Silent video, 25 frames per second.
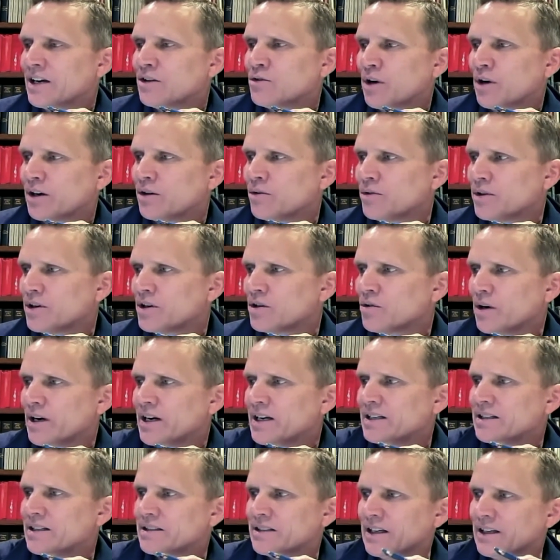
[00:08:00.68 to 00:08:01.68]
Gregory the
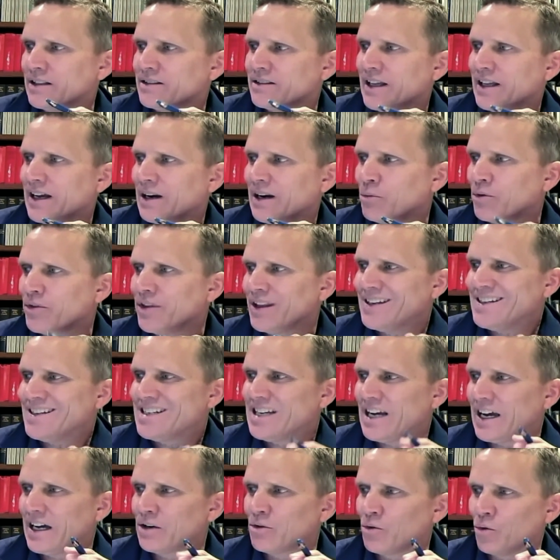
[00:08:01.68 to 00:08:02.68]
Great says that when the
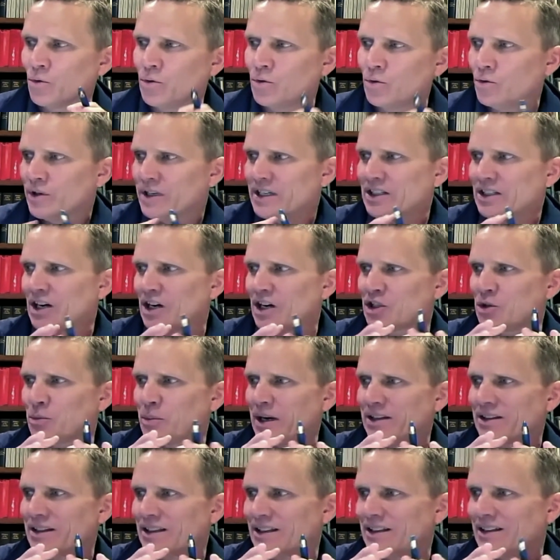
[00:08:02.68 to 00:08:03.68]
general, he talks
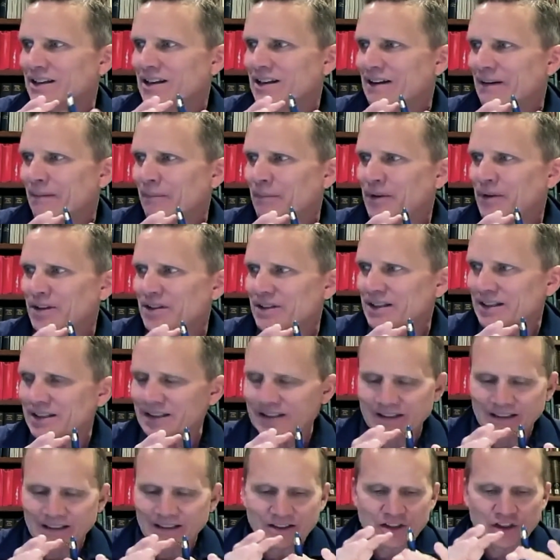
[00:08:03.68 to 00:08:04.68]
about the the
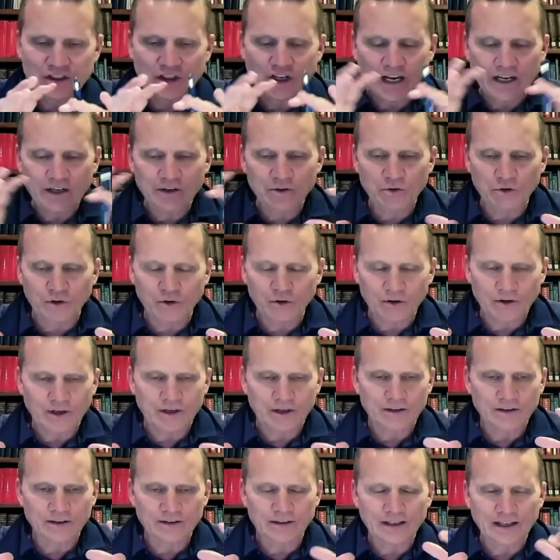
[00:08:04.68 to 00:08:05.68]
the, the general,
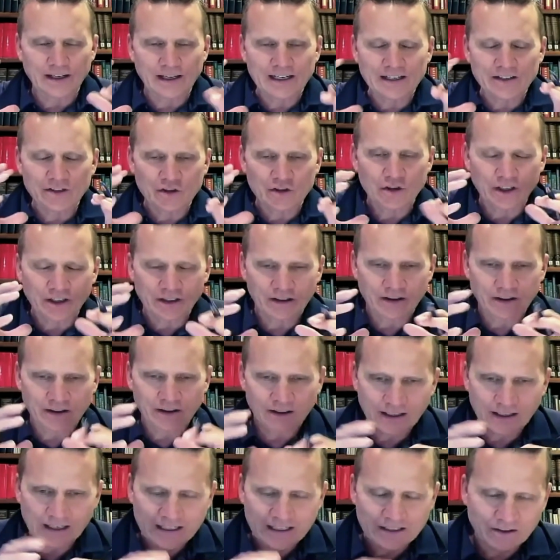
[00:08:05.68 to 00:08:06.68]
uh, each
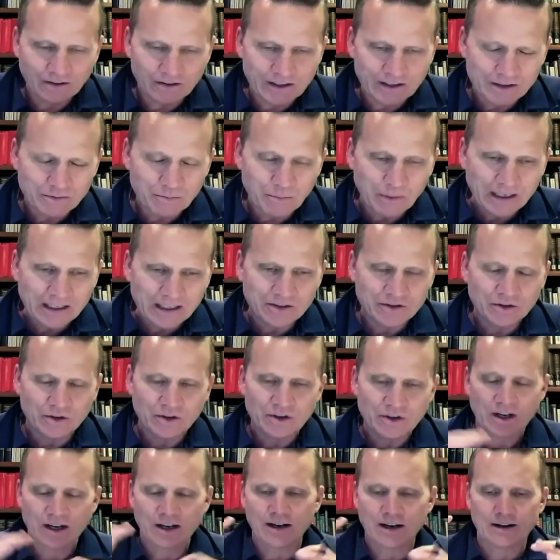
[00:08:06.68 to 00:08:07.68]
each of these major
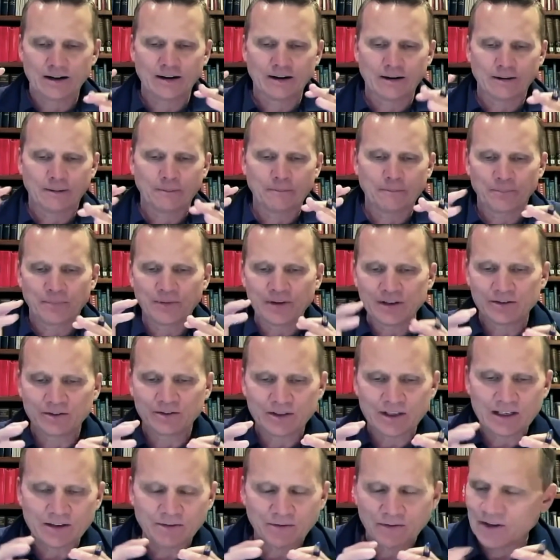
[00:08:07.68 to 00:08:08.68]
uh, um, these
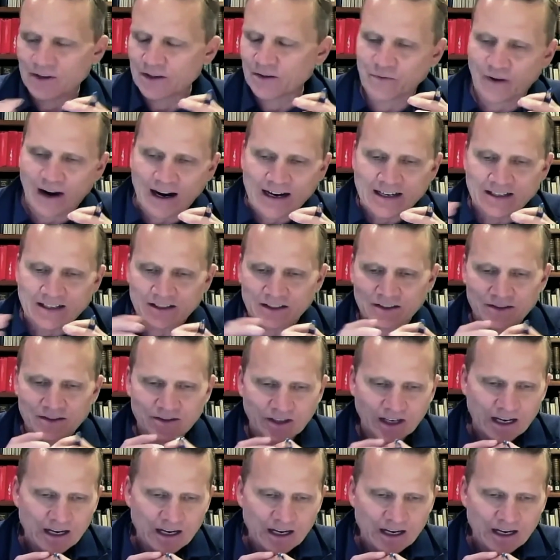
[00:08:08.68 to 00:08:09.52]
de- these vices